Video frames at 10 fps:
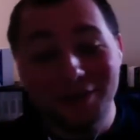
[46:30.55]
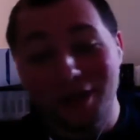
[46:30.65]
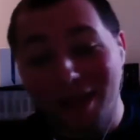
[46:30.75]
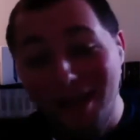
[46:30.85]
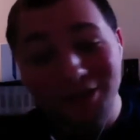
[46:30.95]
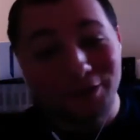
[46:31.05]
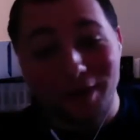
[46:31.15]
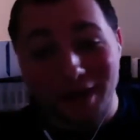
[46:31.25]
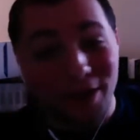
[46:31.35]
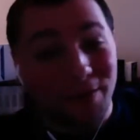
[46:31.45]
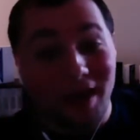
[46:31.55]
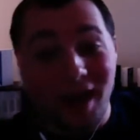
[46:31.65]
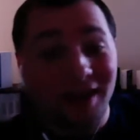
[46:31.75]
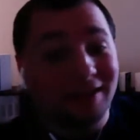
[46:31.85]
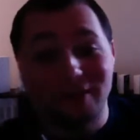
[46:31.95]
That's a great game.
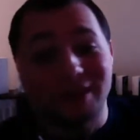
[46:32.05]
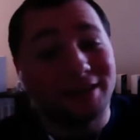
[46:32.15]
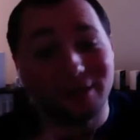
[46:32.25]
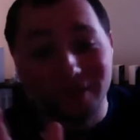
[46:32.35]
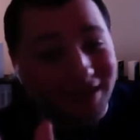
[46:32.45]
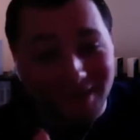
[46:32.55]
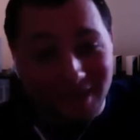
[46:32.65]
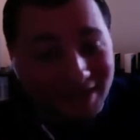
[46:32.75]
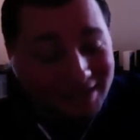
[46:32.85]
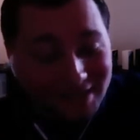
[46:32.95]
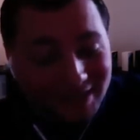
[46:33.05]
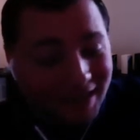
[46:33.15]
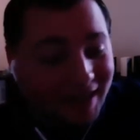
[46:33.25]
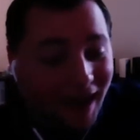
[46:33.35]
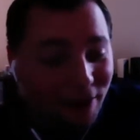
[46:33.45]
I literally killed like
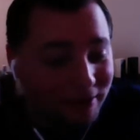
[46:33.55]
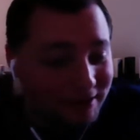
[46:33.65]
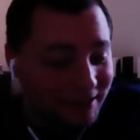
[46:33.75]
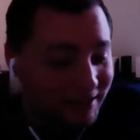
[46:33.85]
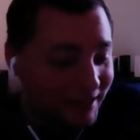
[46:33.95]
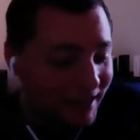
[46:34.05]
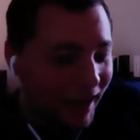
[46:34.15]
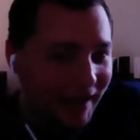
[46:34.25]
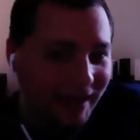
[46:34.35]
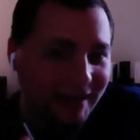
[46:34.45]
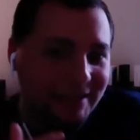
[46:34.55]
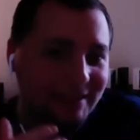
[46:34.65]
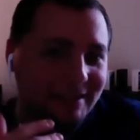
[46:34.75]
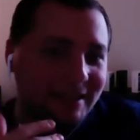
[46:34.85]
6-8 hours, and it's